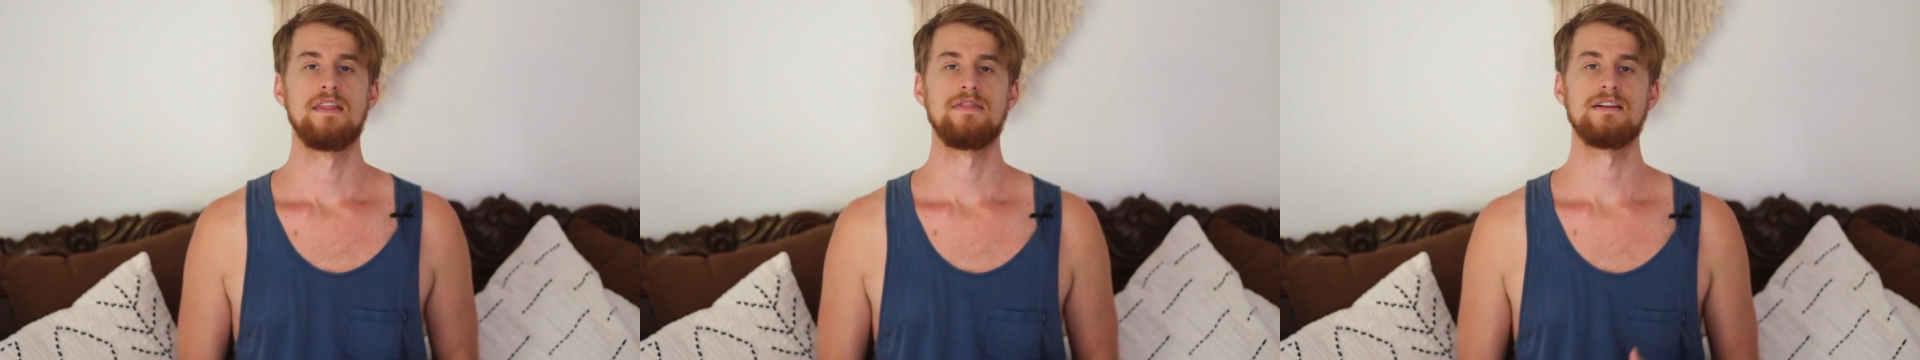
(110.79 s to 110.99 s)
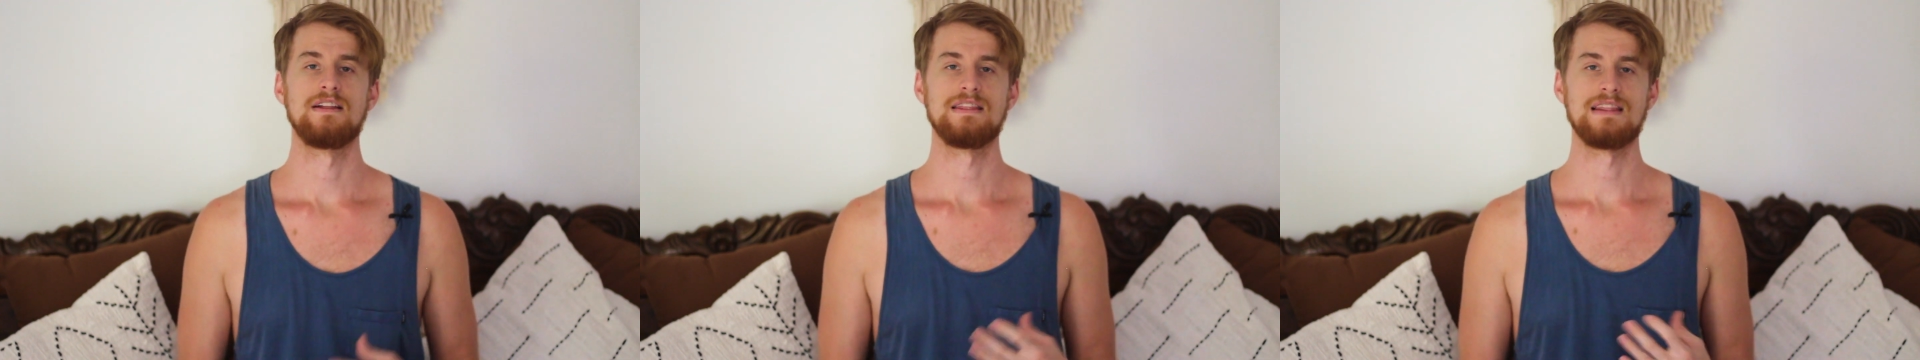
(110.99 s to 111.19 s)

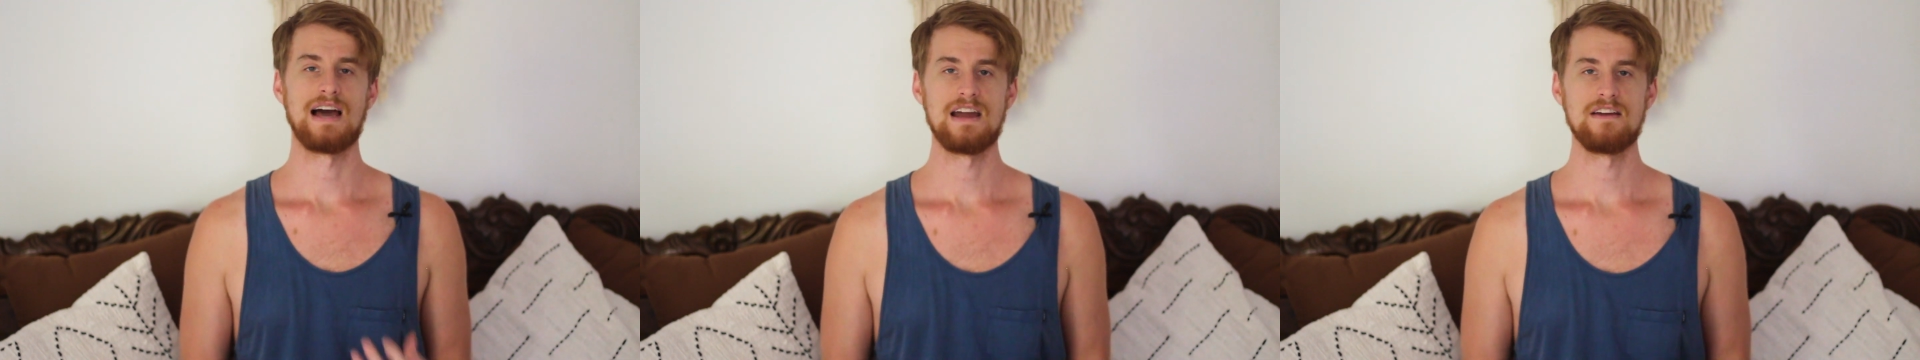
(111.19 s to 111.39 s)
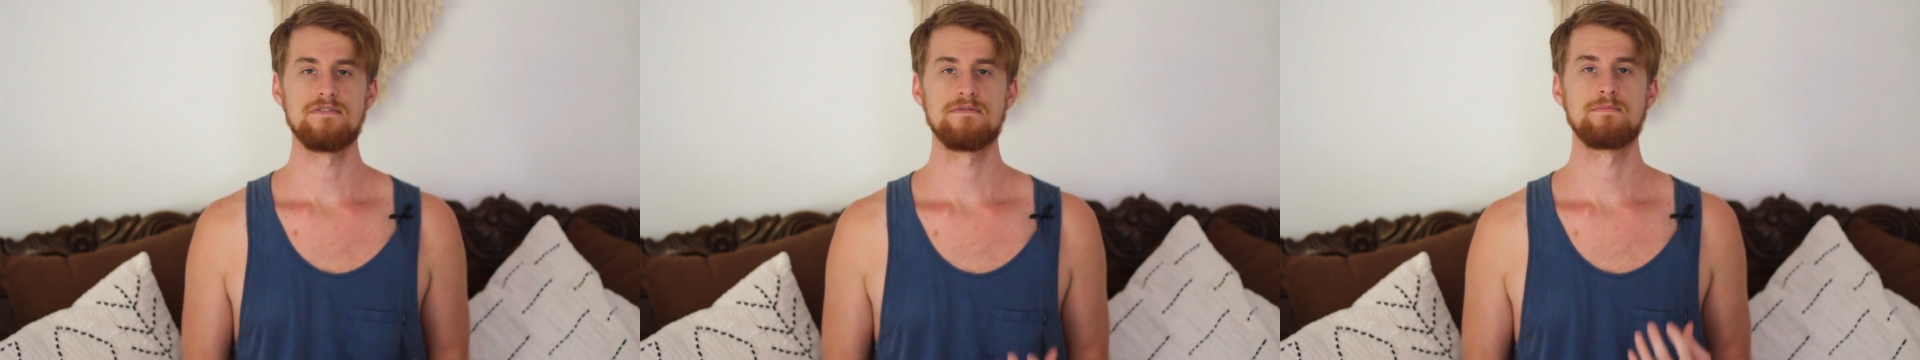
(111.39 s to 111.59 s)
the
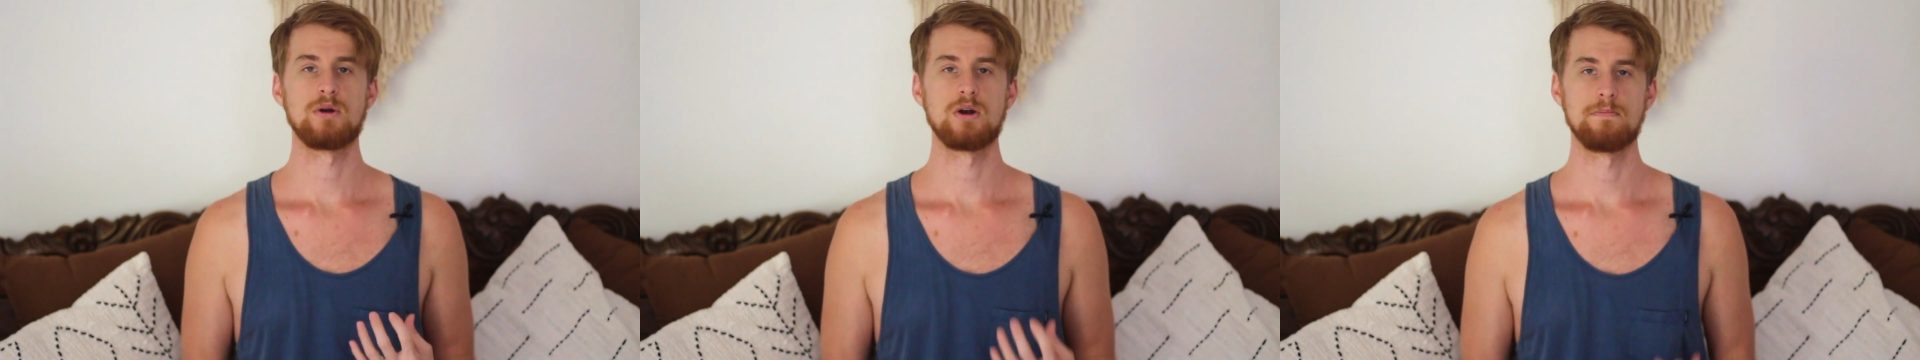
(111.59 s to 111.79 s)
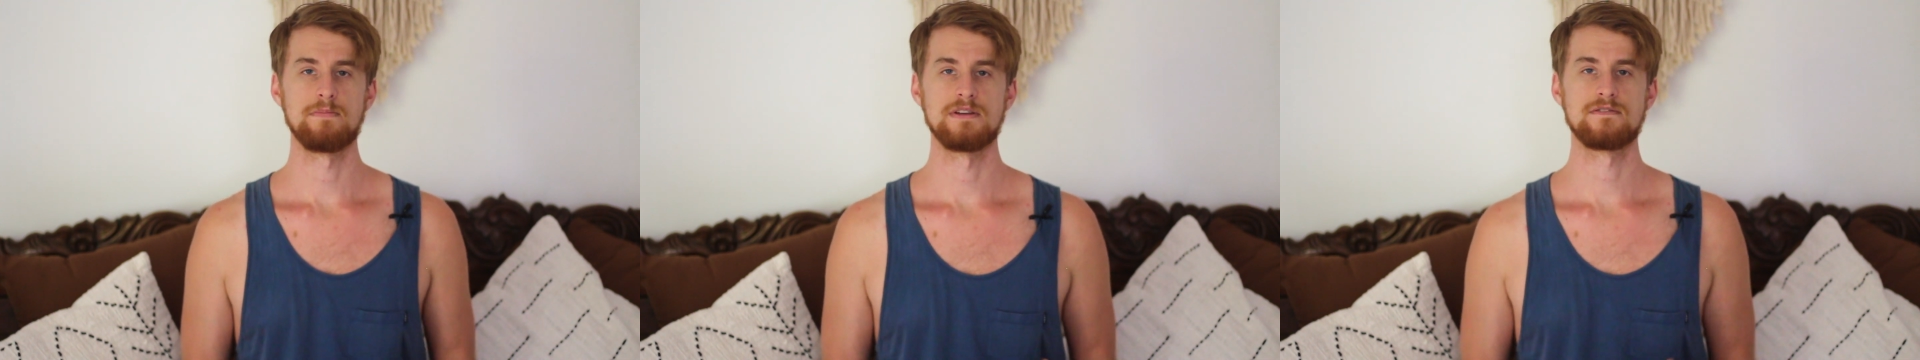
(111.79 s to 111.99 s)
life
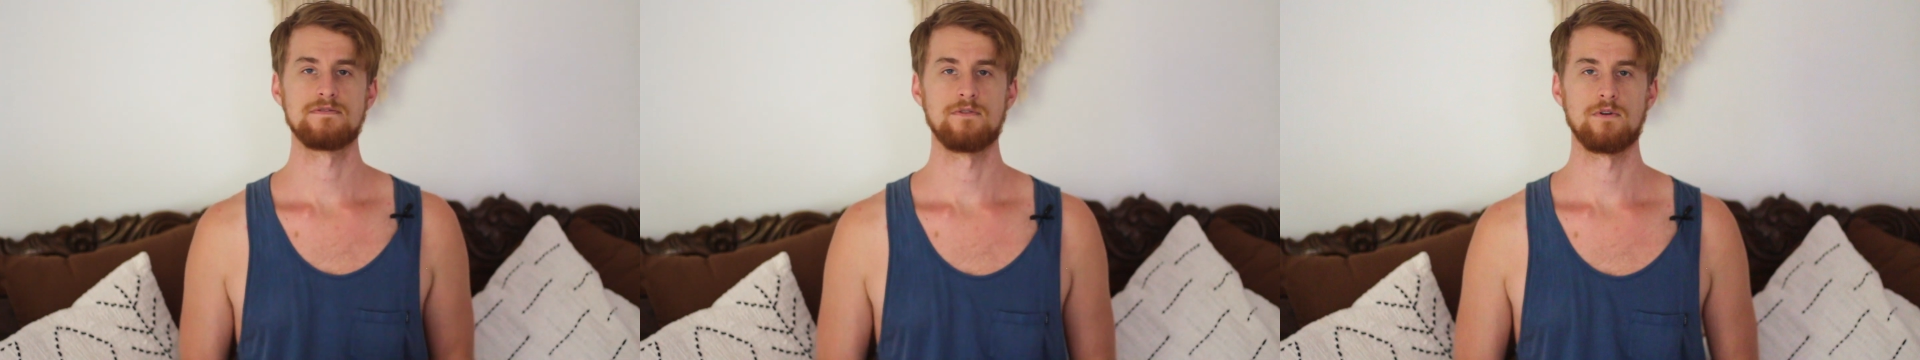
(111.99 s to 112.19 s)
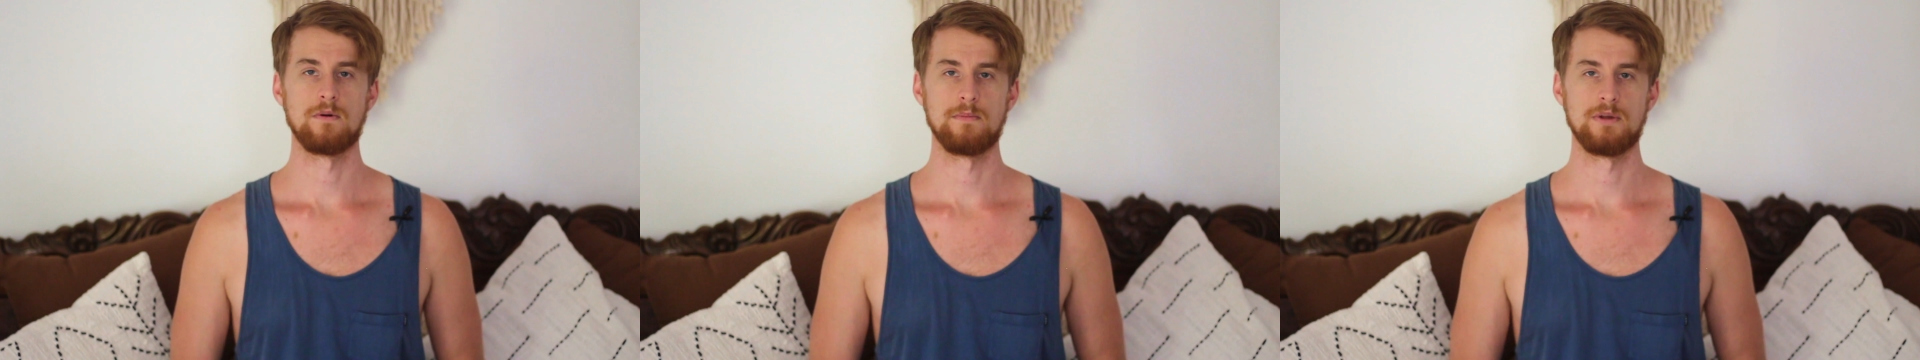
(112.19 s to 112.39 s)
purpose
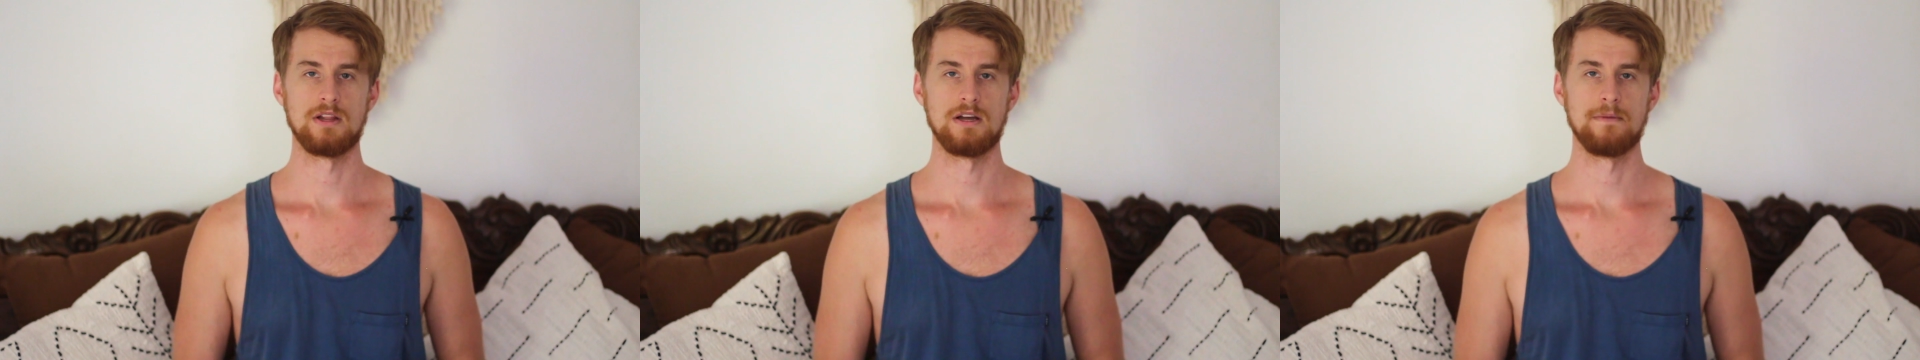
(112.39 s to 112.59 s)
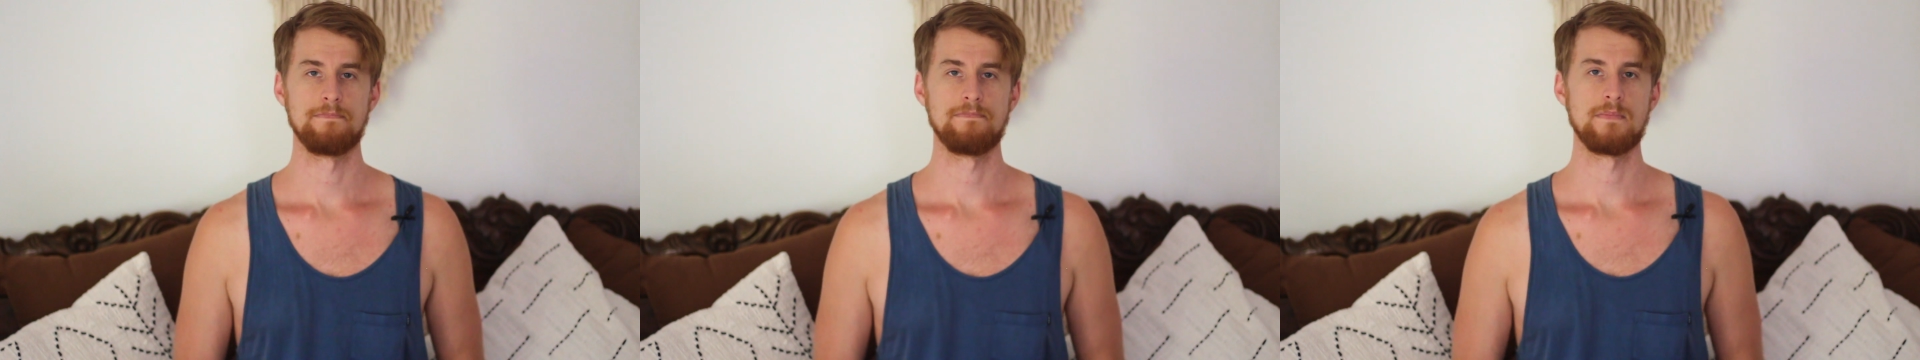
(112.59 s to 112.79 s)

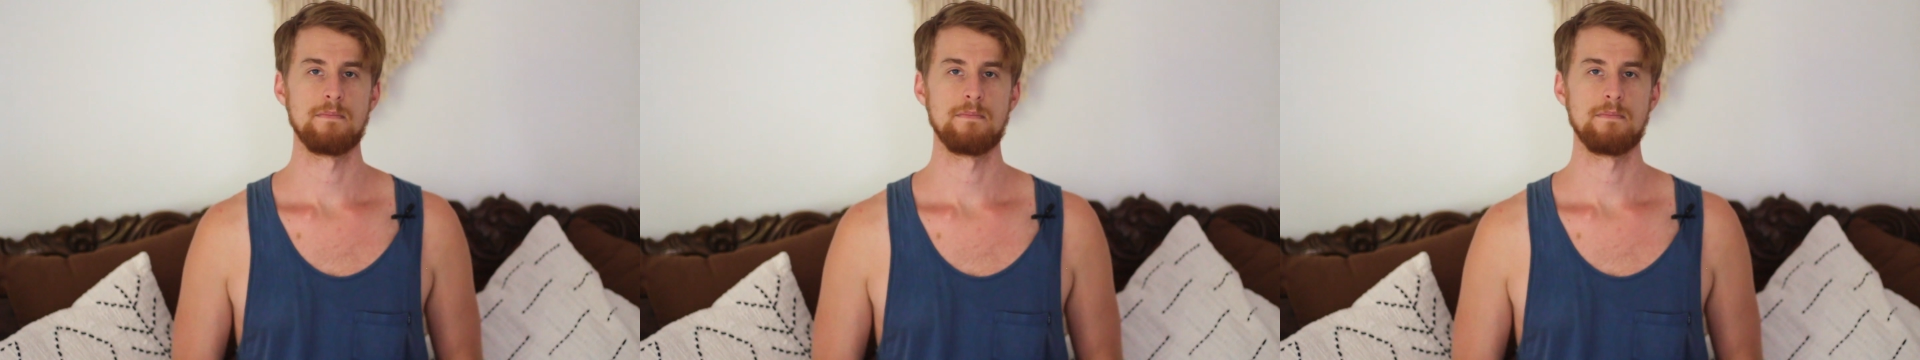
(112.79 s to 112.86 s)
formula.